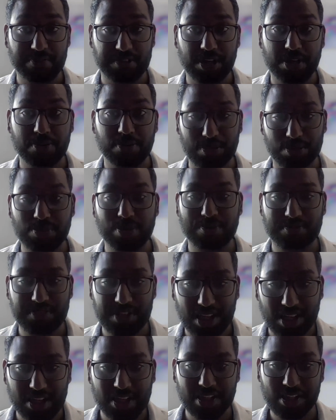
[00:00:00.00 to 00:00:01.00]
done what we've
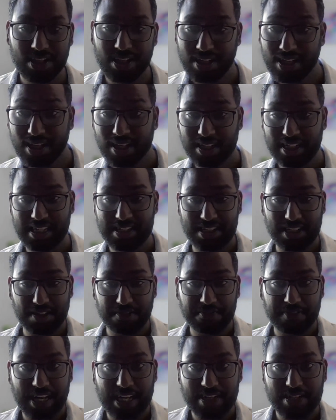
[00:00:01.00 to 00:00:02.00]
done. These are the
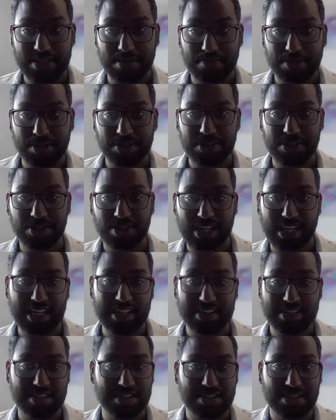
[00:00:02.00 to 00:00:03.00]
facts about your
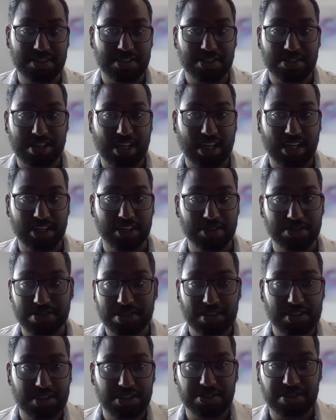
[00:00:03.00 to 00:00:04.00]
case. This is your
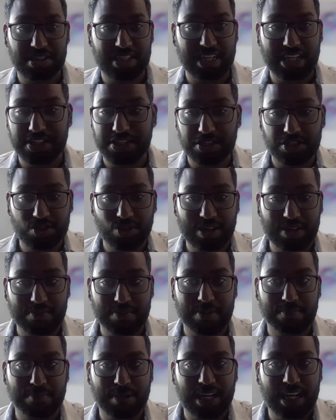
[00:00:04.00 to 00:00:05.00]
diagnosis, your stage, your
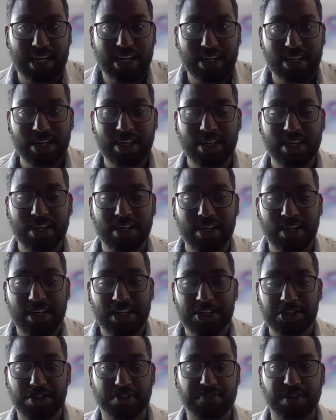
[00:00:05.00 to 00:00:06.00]
treatment plan.
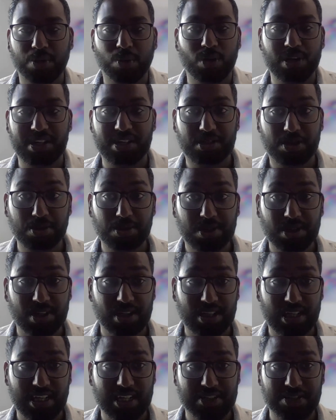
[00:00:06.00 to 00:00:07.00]
So if they want to Google
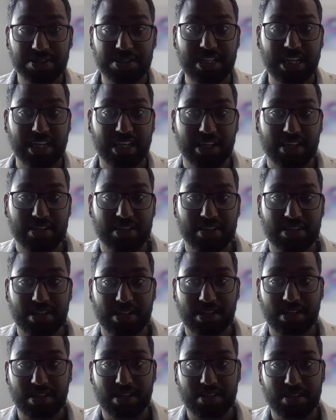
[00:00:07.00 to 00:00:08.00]
that or take it
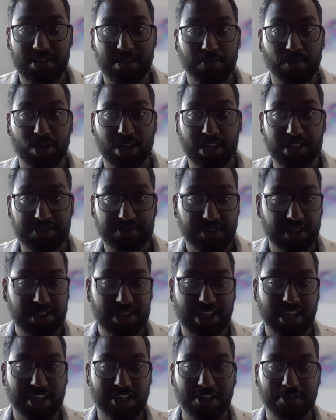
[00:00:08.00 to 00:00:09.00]
to someone else for a
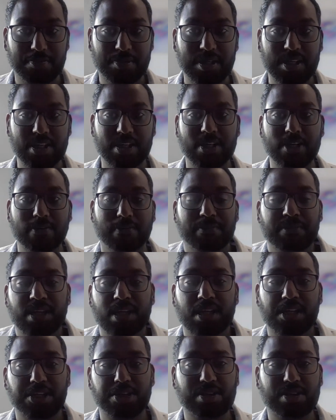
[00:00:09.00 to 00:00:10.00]
second opinion,
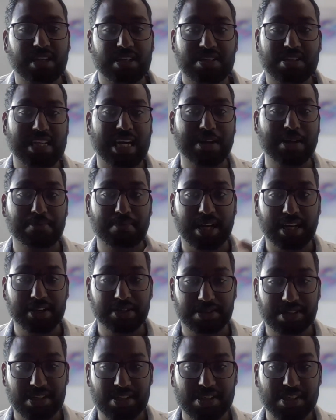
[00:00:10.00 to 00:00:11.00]
you can stand by your
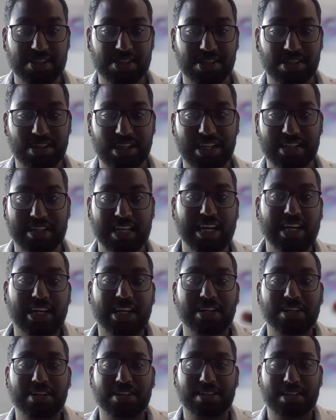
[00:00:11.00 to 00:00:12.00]
decision, and
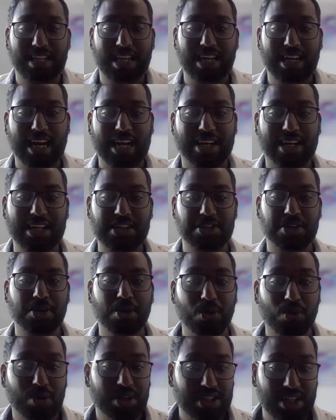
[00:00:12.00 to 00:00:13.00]
they at least know
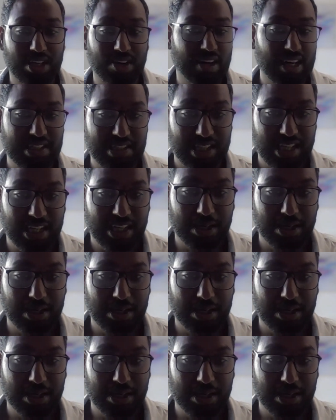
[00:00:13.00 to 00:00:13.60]
what they're asking